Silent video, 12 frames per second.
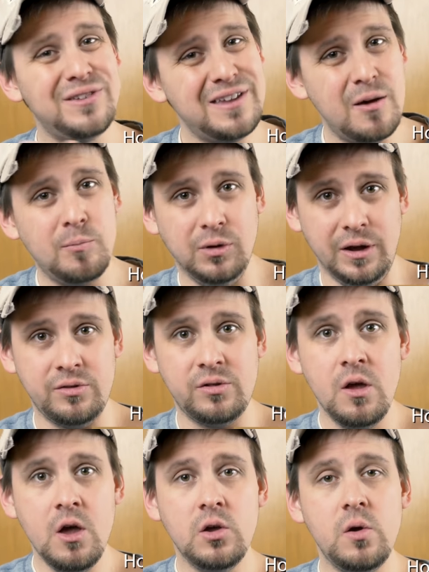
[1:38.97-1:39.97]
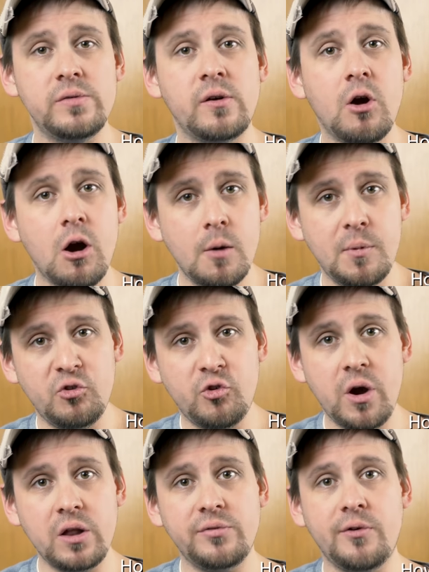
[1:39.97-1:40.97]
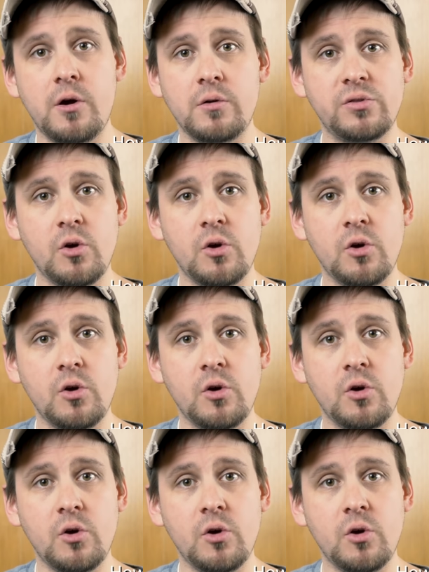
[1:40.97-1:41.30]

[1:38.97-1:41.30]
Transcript: templates using carbon transfer.